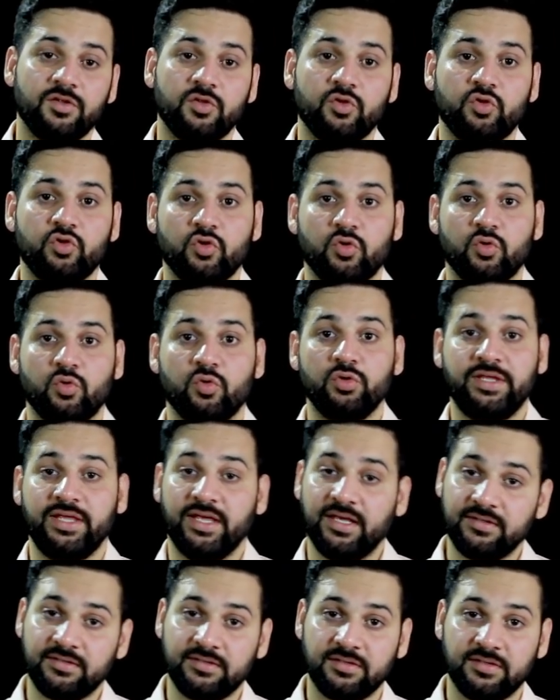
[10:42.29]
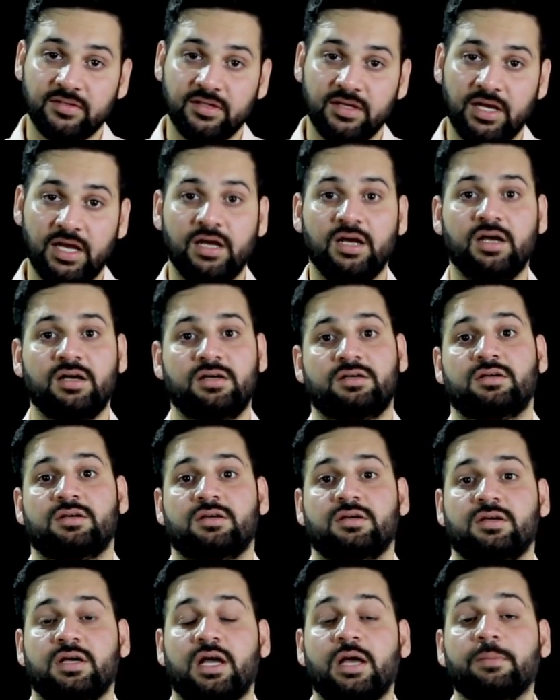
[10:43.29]
So yes,
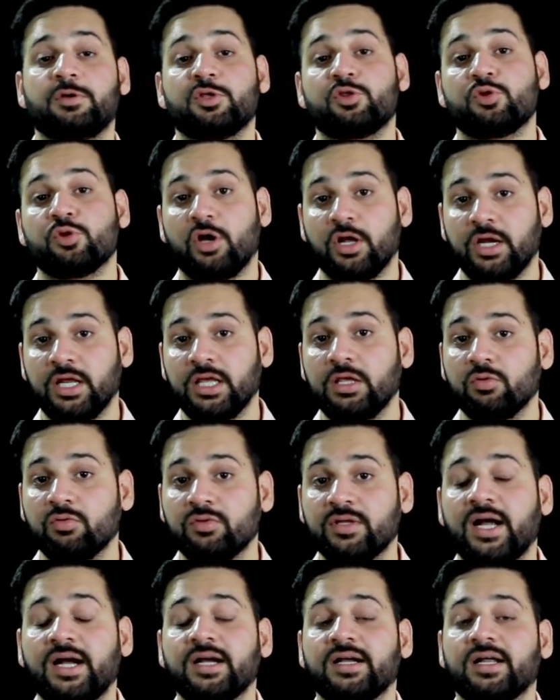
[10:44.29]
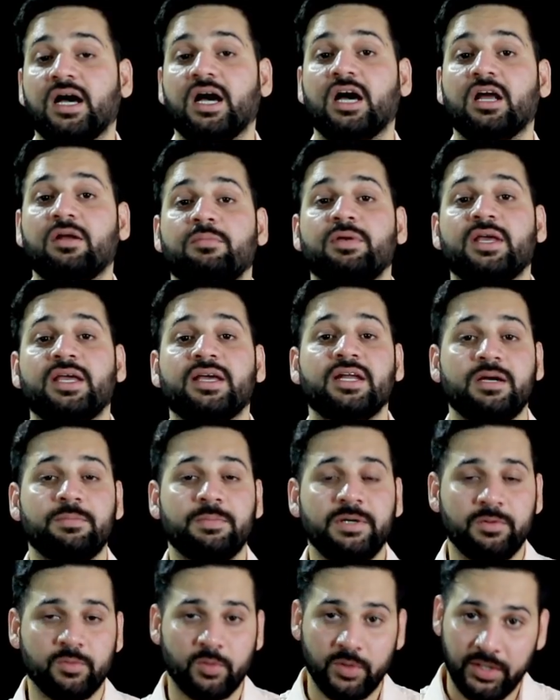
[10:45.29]
uh, I'm assuring you that RBI
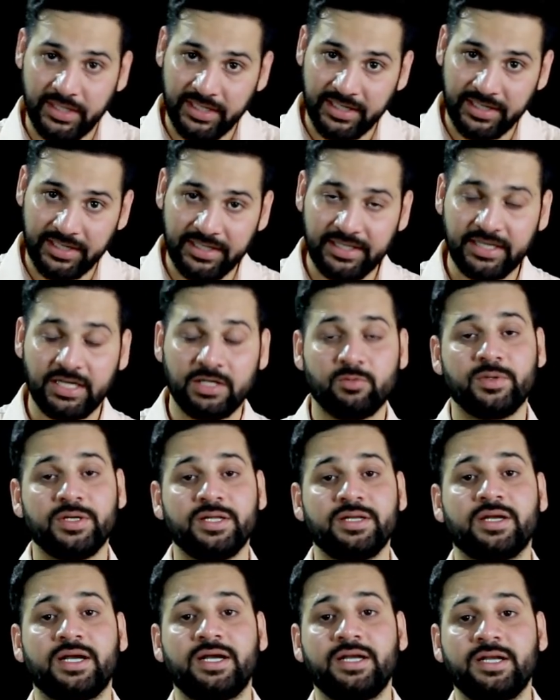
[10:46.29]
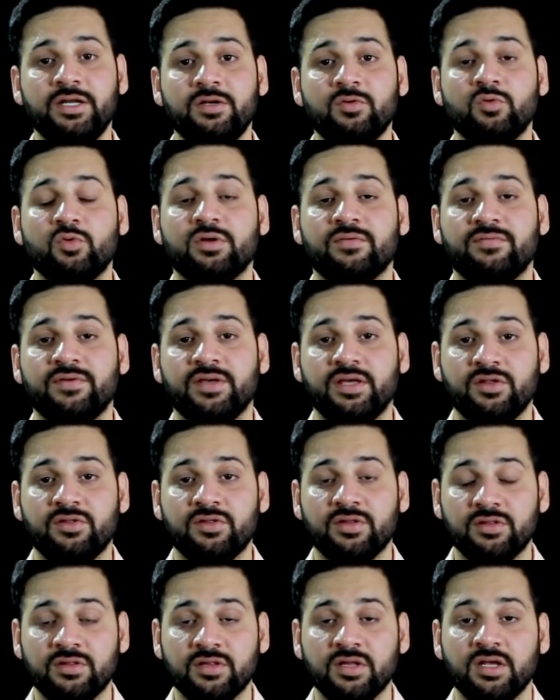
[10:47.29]
Grade B 2018 and 2019
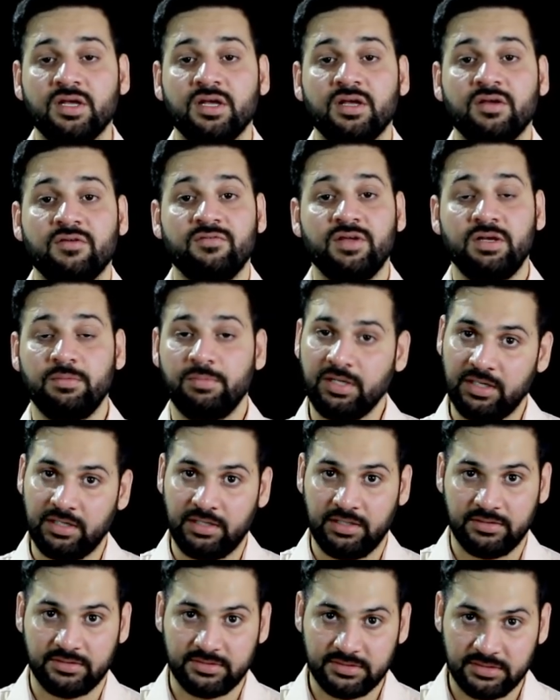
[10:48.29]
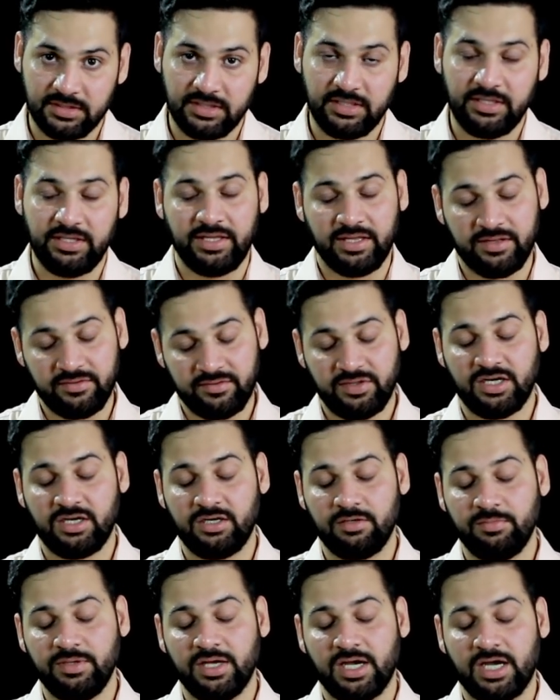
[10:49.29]
notifications will be released. Yes, there
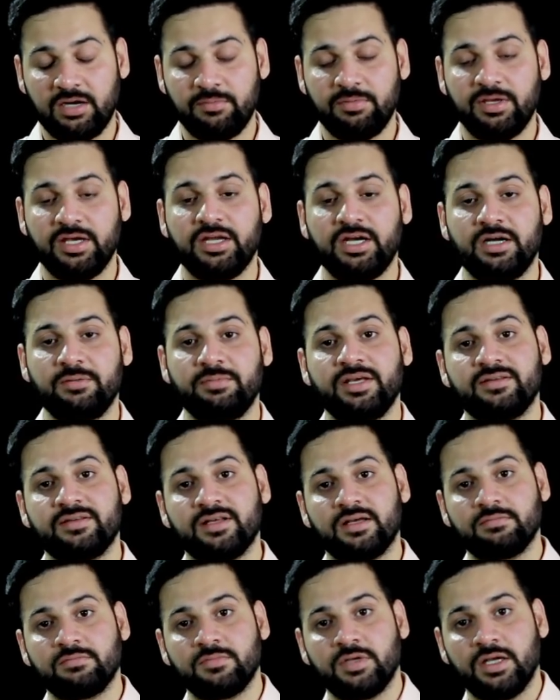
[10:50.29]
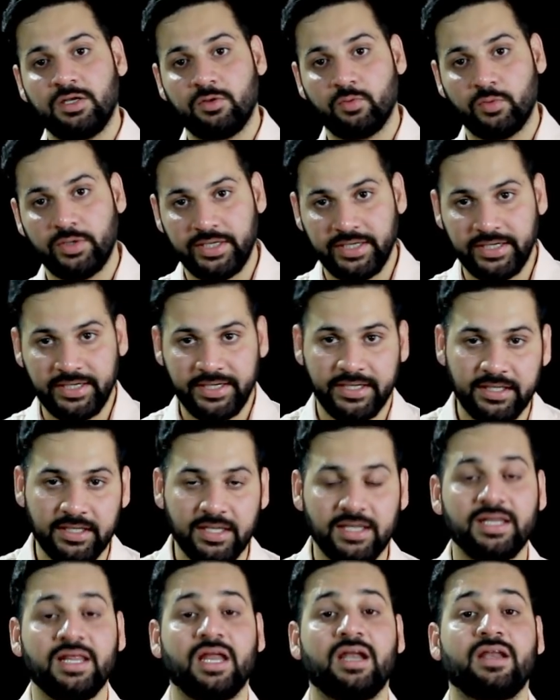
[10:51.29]
will be RBI Grade B exam in
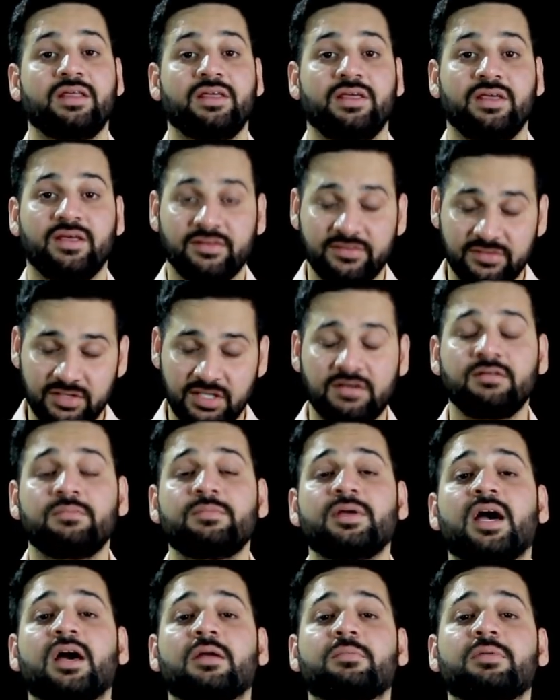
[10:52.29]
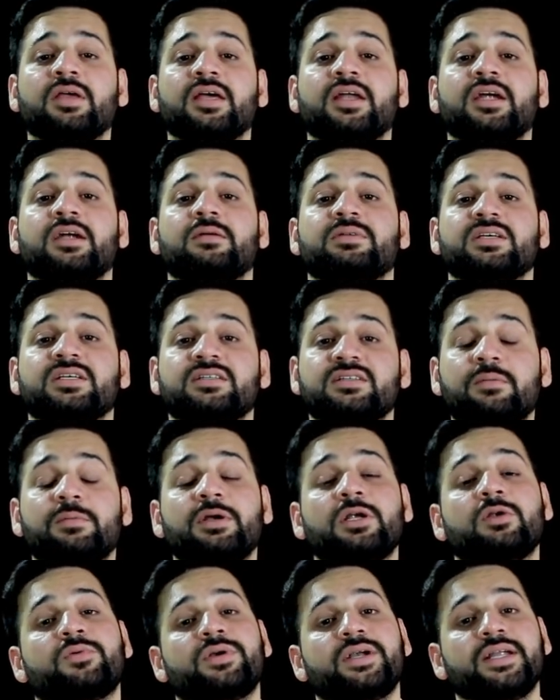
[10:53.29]
2018 and yes, there will be RBI Grade B exam
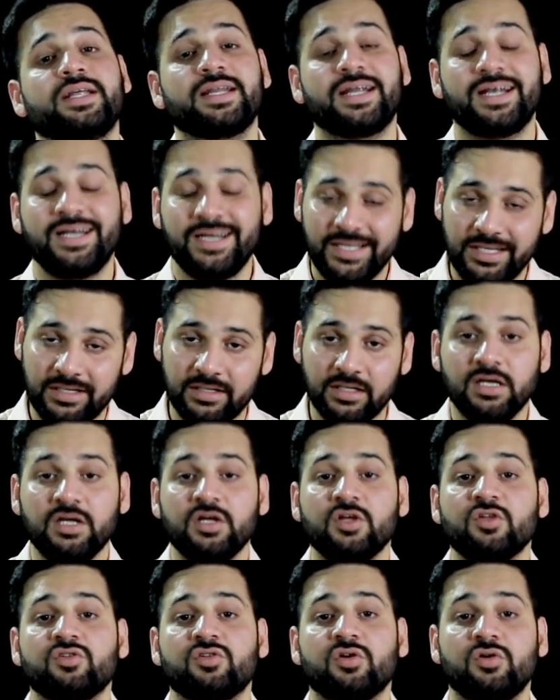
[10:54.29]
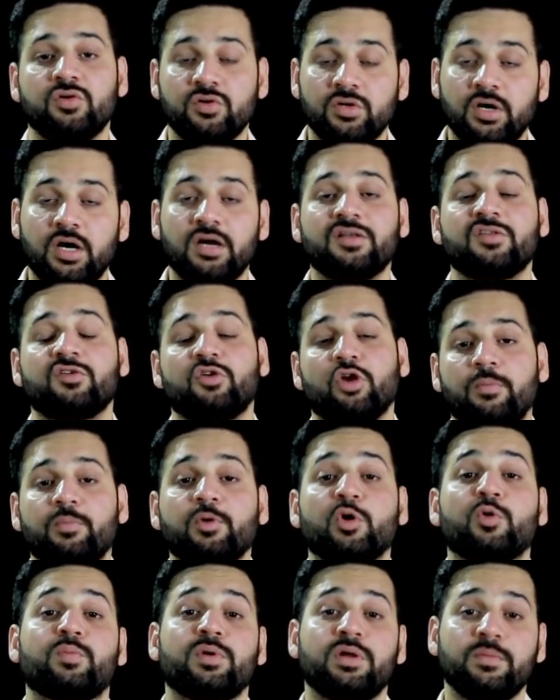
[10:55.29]
in 2019. So do not stop
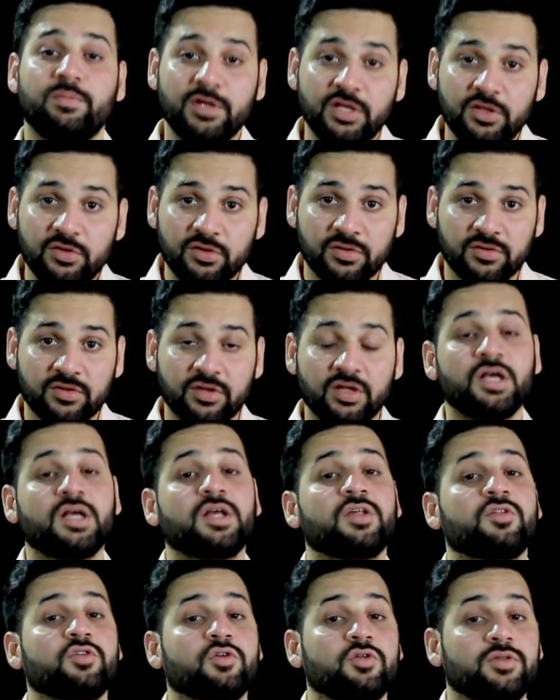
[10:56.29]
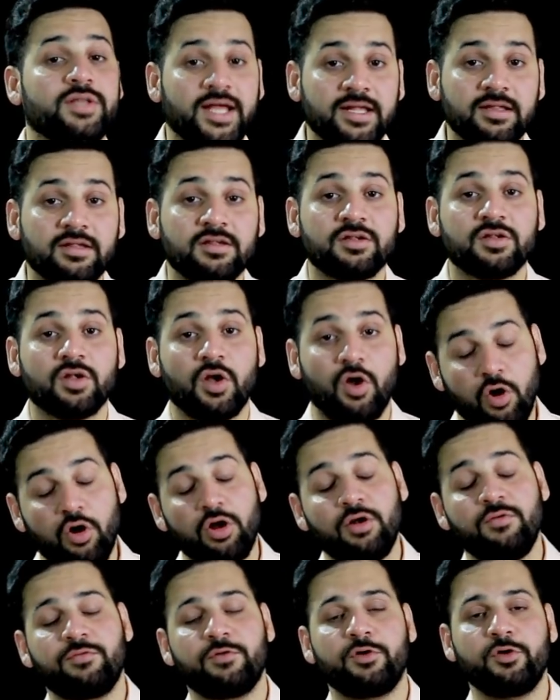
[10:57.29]
your preparations. So that's
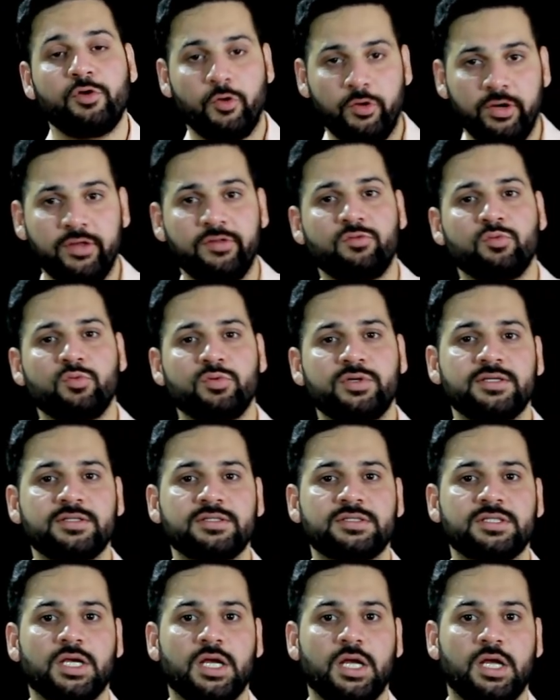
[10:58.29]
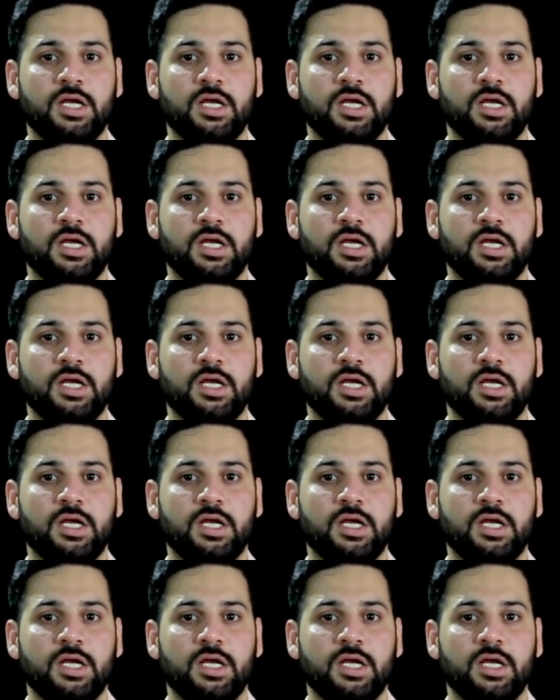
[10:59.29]
all for today students.